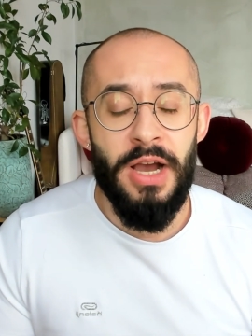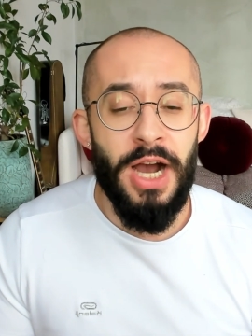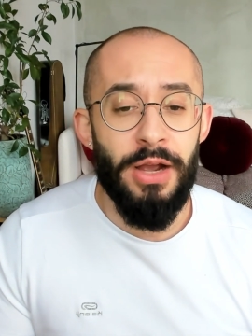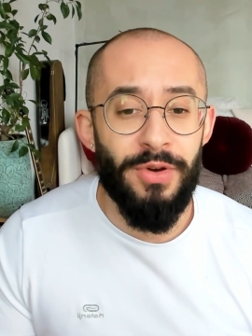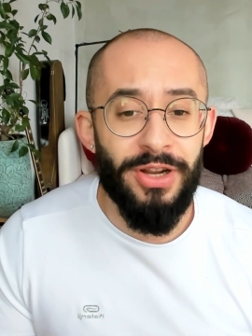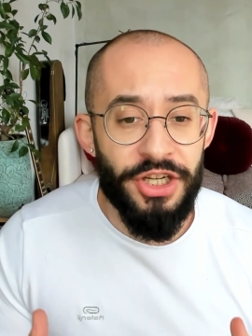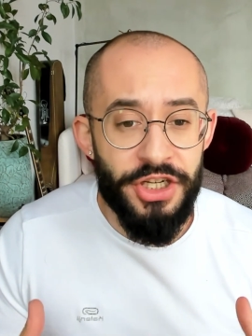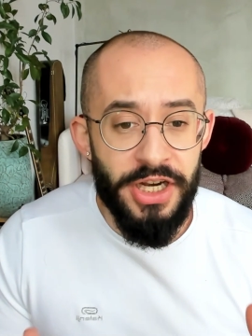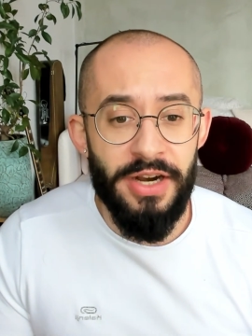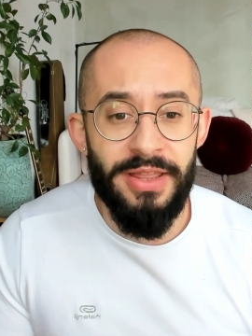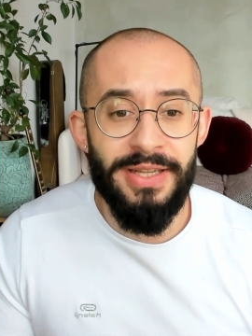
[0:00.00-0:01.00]
I want to
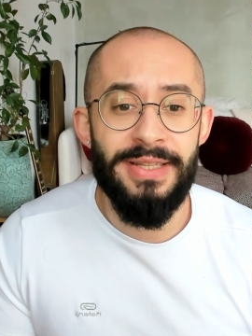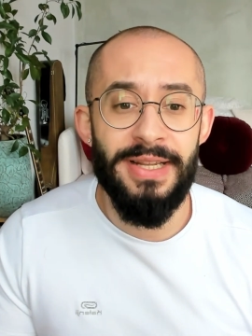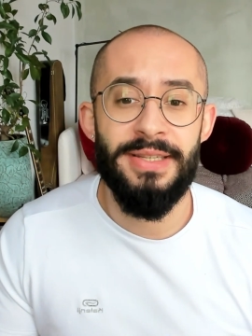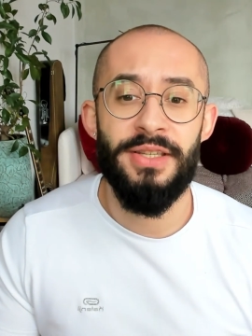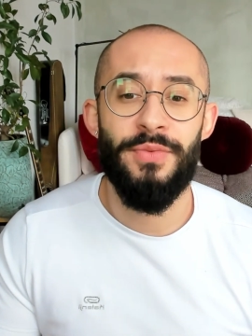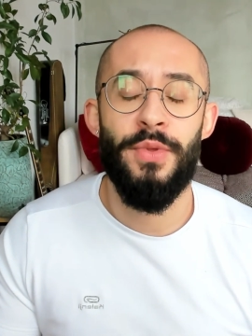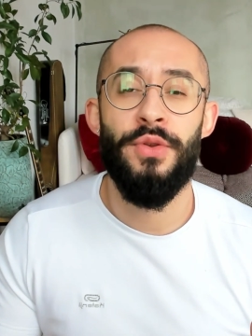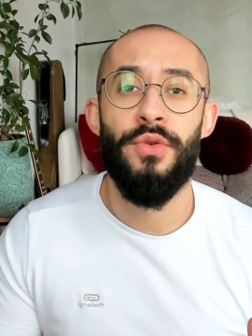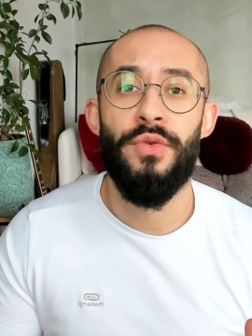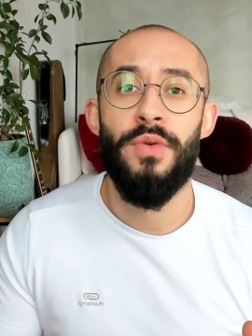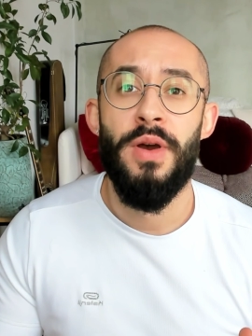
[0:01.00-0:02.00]
share these lessons with
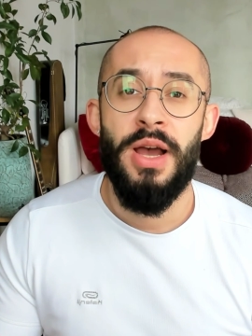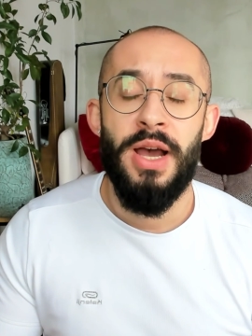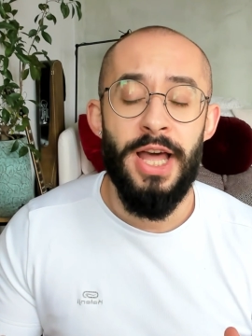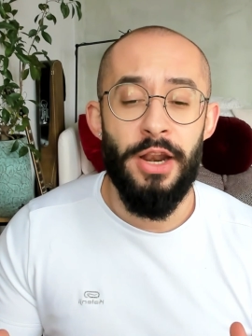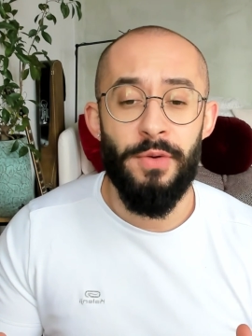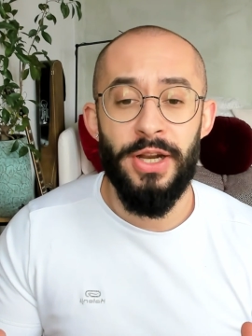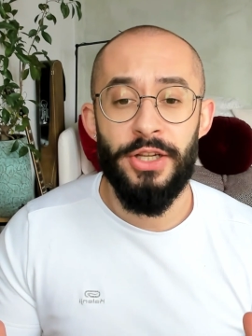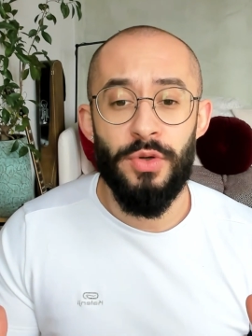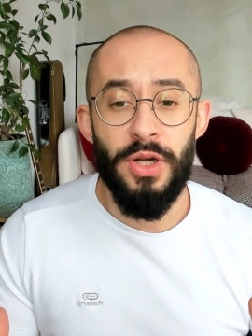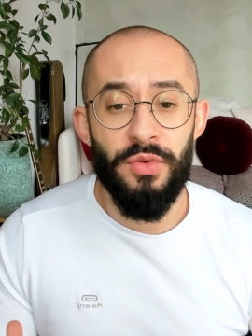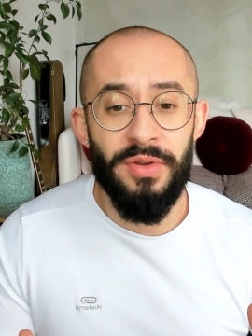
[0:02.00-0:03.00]
you, and I want to
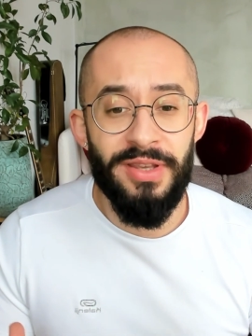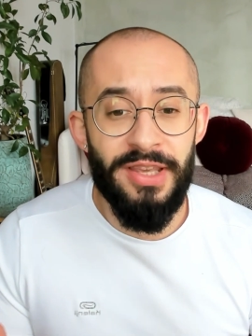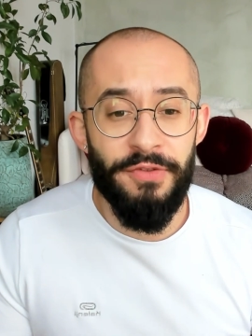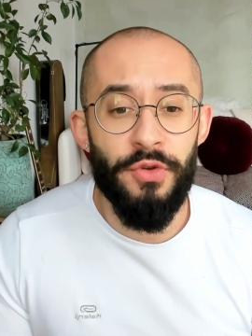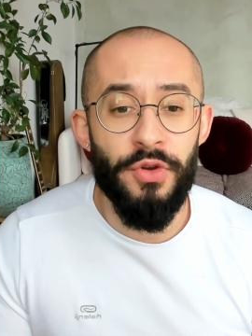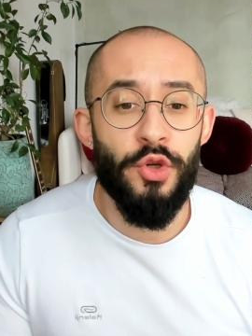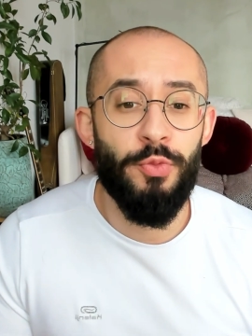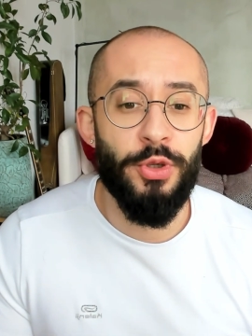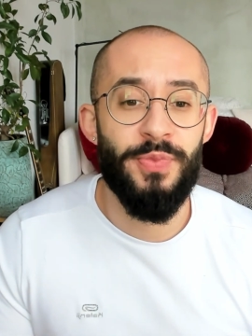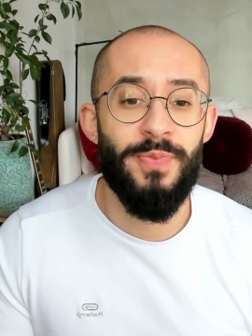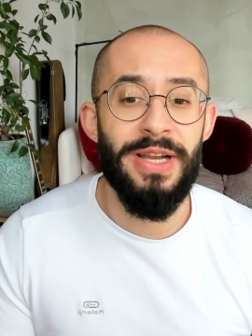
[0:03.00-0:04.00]
try to give you a new
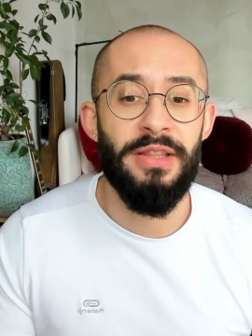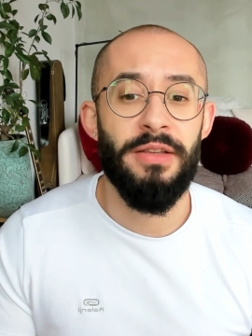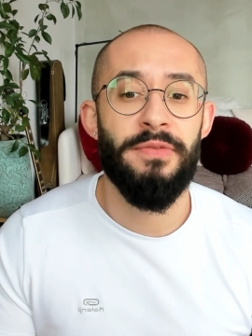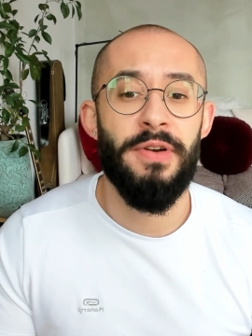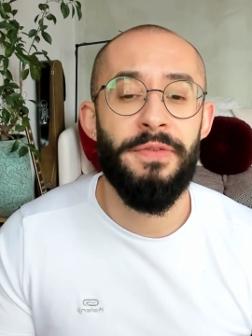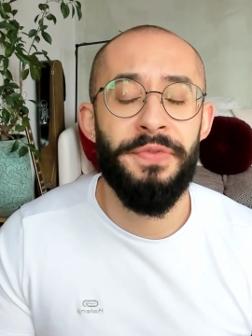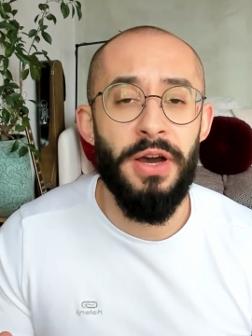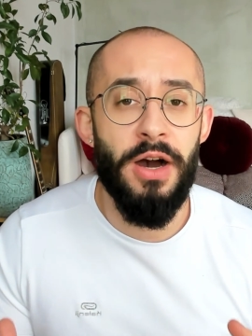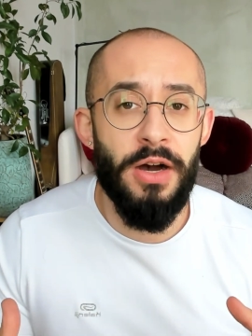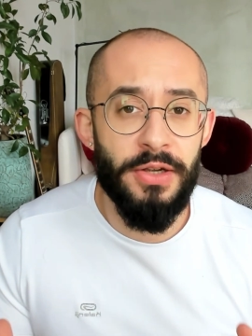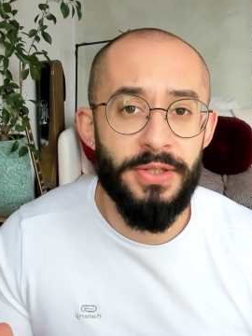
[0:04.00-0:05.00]
perspective of the
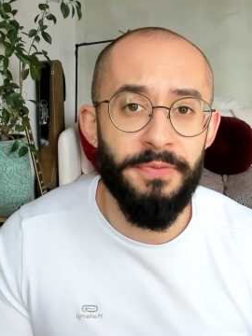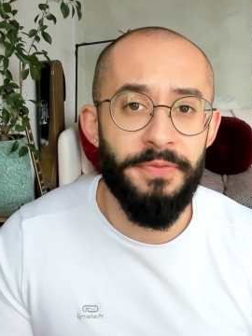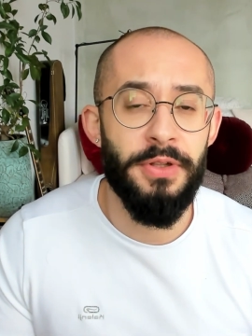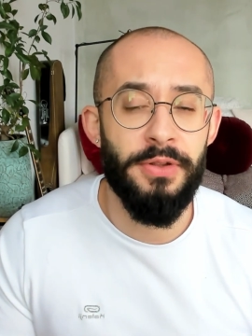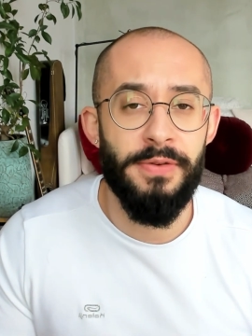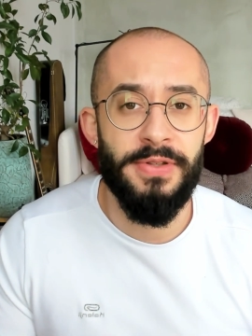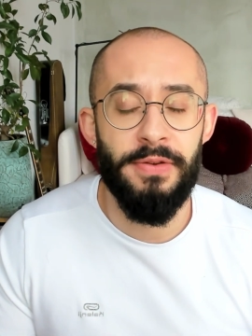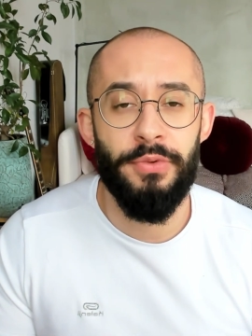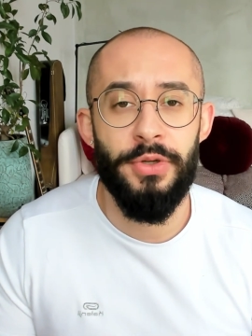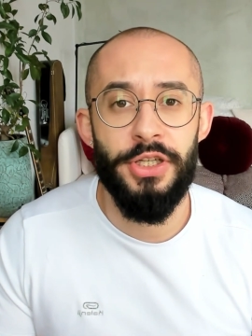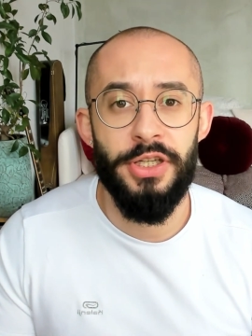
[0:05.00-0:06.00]
awesome field of
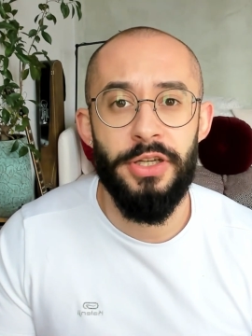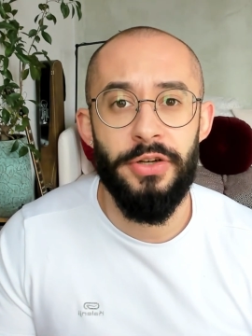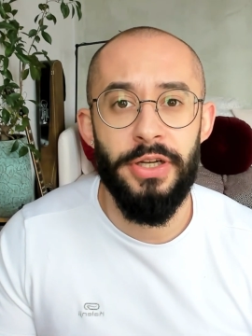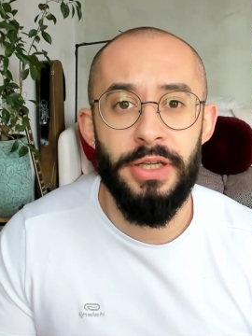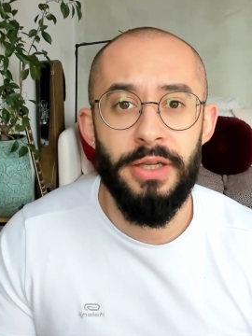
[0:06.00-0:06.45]
software engineering.